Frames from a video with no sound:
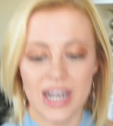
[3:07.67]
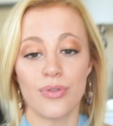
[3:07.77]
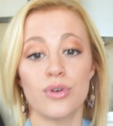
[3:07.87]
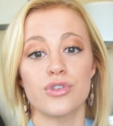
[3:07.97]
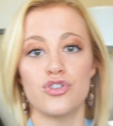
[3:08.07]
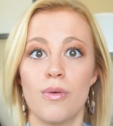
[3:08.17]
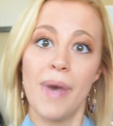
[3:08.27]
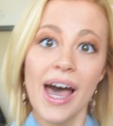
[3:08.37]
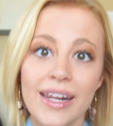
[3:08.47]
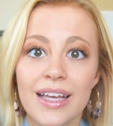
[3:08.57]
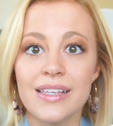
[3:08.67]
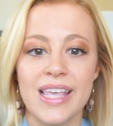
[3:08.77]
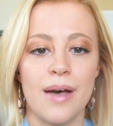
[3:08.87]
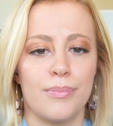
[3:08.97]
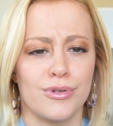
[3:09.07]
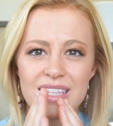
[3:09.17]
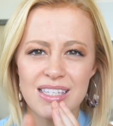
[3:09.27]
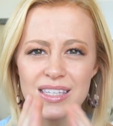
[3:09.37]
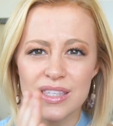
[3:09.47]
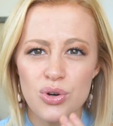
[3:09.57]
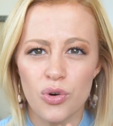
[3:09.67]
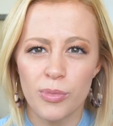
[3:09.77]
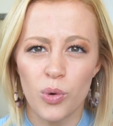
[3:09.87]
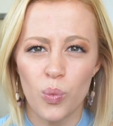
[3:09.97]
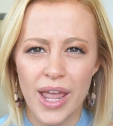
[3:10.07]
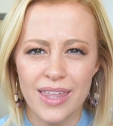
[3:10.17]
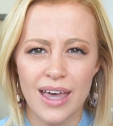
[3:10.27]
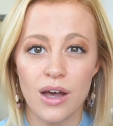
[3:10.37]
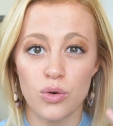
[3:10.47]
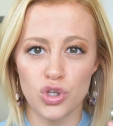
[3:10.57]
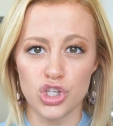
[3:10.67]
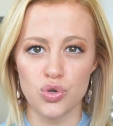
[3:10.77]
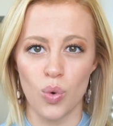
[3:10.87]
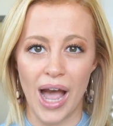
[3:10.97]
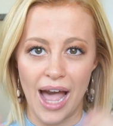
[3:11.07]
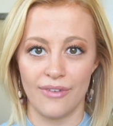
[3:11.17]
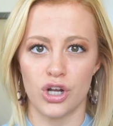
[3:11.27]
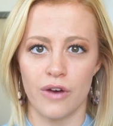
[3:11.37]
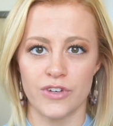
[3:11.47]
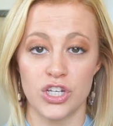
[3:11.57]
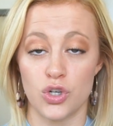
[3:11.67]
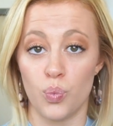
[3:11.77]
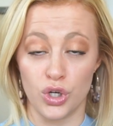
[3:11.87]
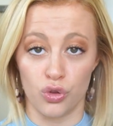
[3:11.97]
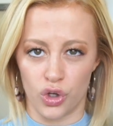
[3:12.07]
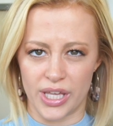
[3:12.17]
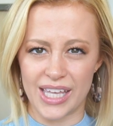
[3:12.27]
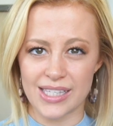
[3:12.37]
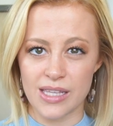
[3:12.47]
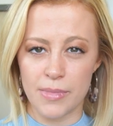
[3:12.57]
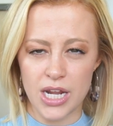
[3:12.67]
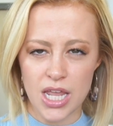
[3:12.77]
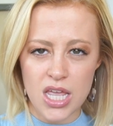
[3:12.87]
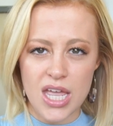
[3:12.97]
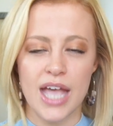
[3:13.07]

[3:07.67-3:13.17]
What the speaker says: Now, those are dramatic examples. This is the normal way that you have a conversation when you're looking at somebody.